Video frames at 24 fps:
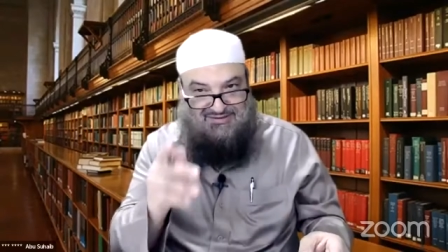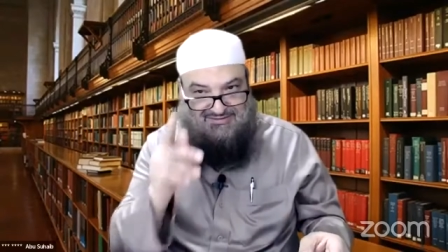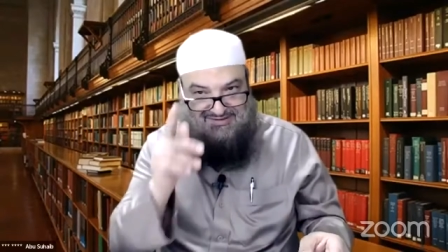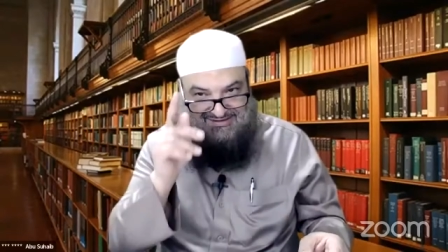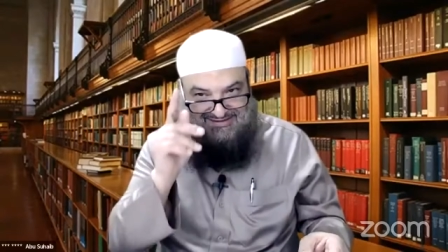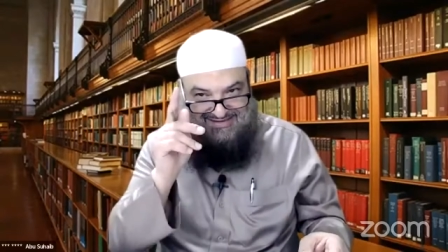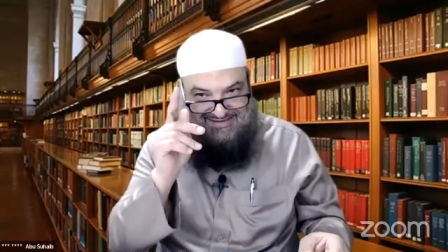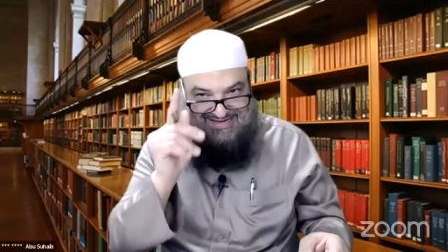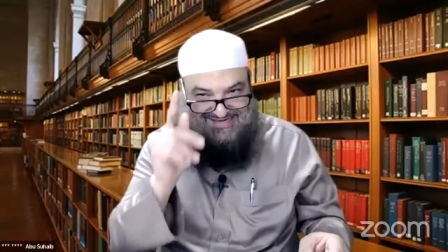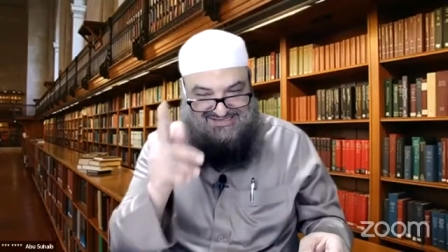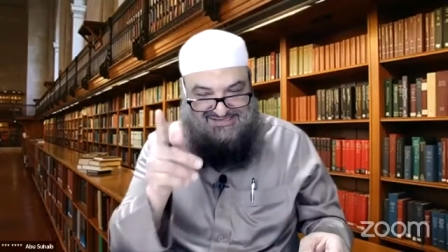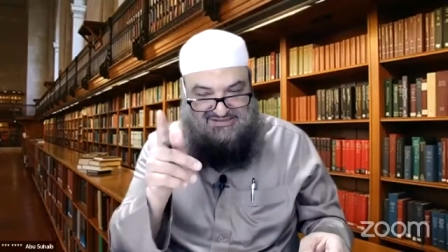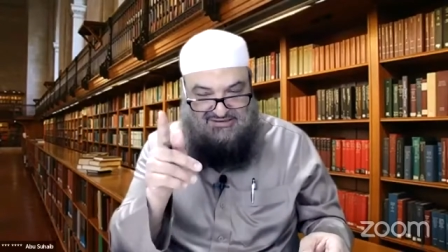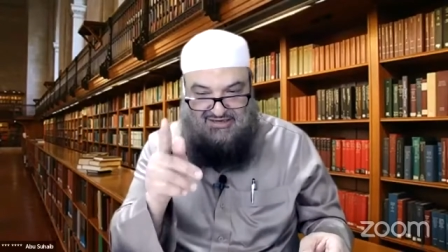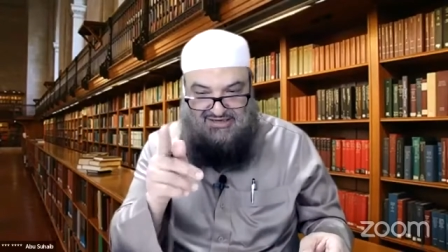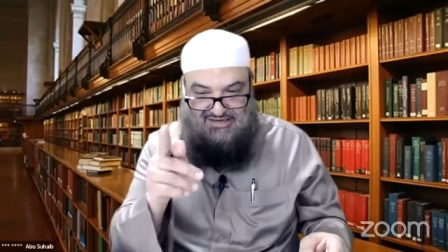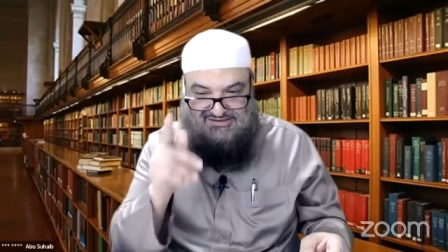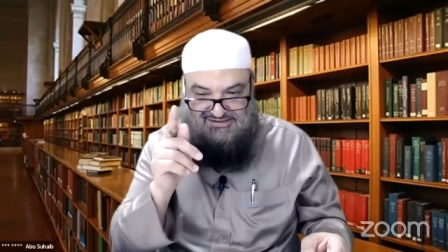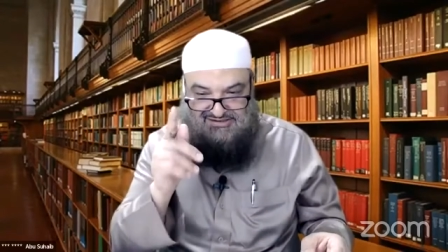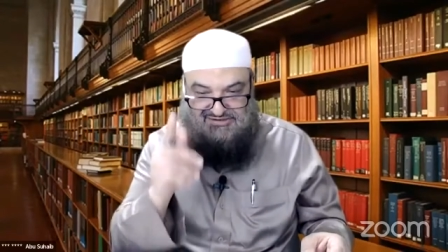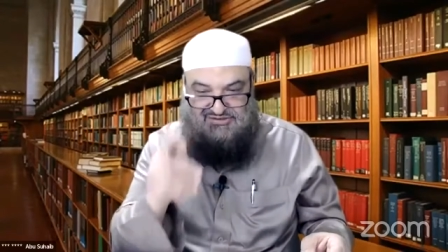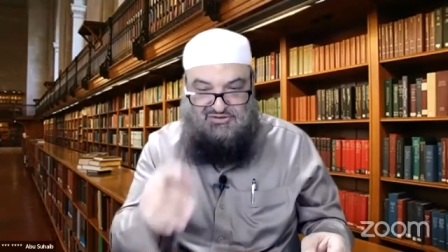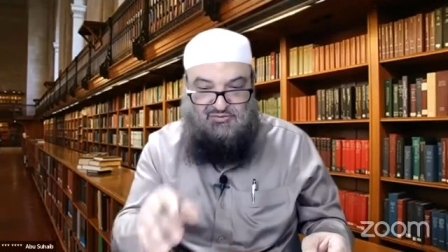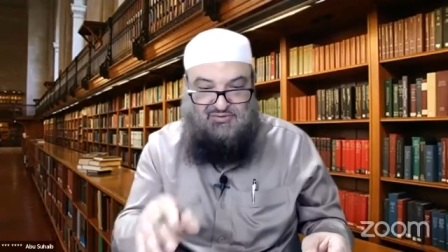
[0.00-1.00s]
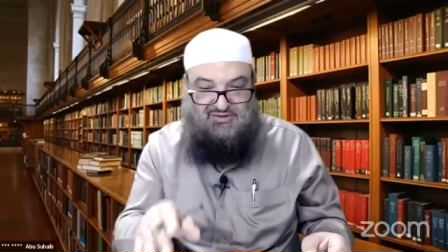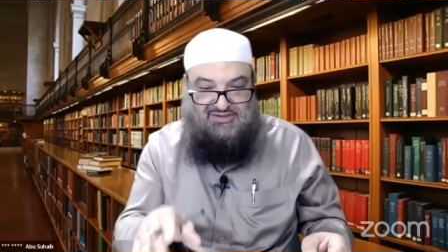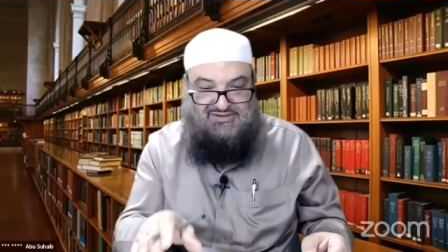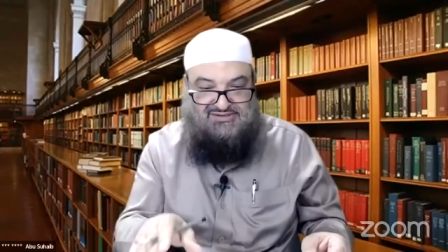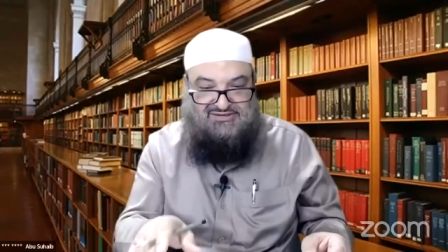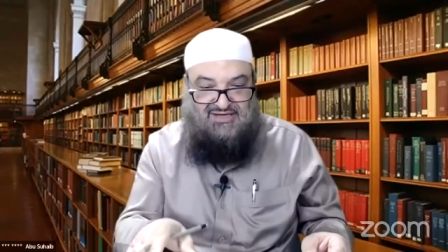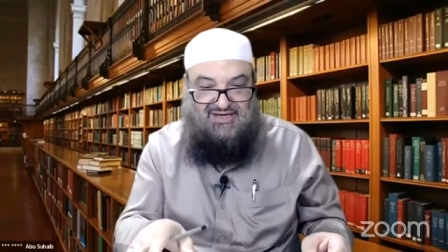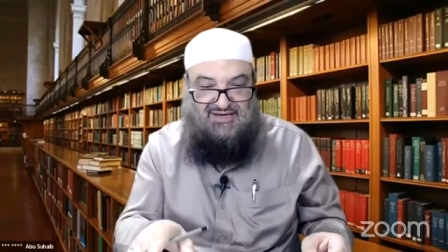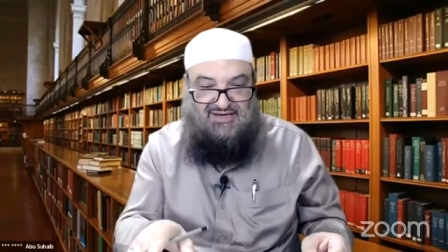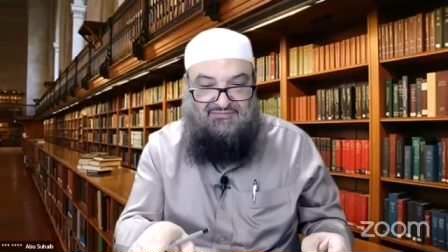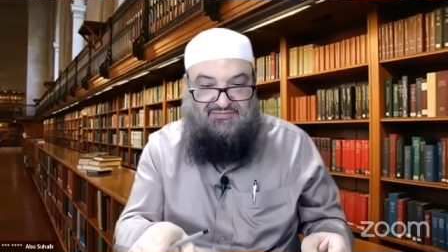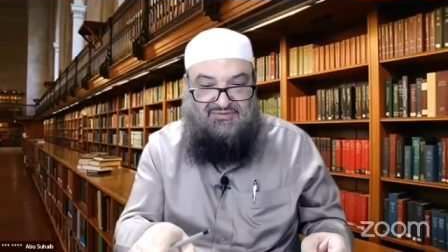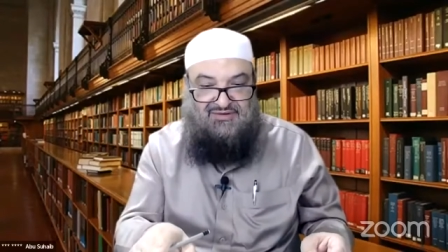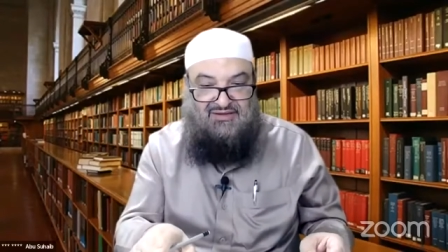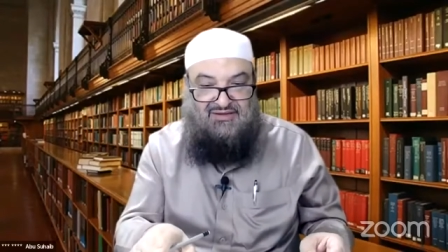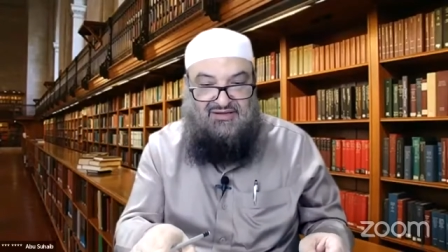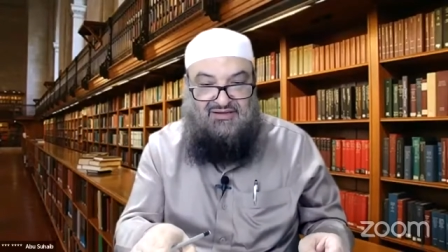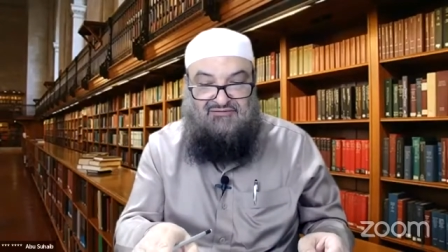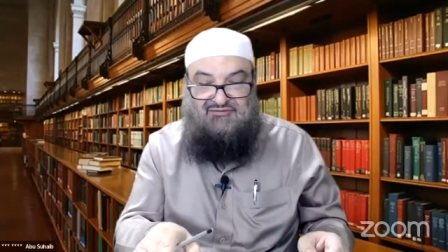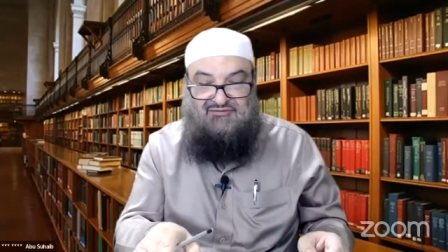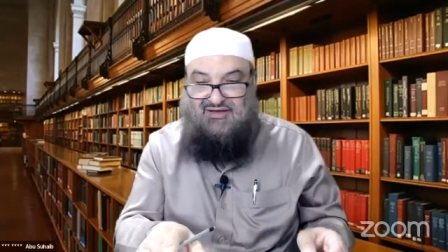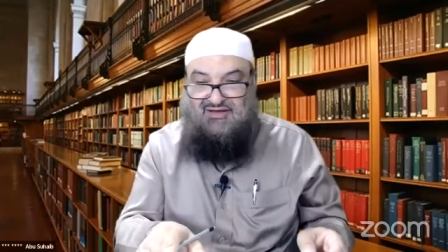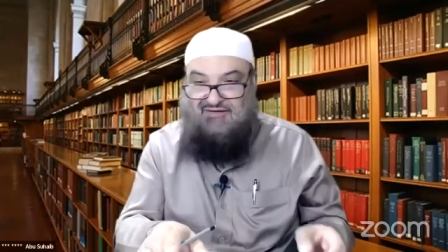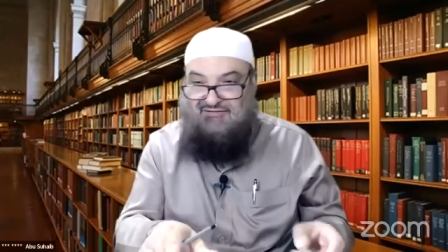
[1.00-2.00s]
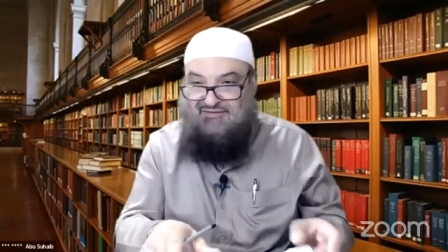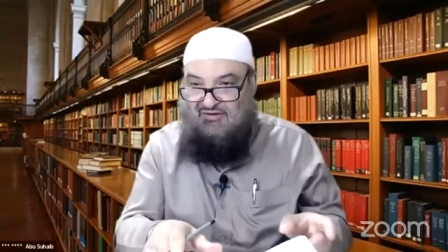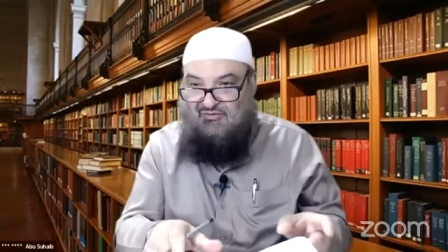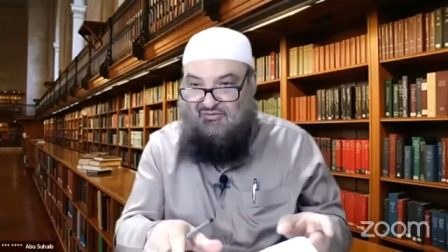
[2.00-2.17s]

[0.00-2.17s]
I mean next class in two weeks' time. If you have any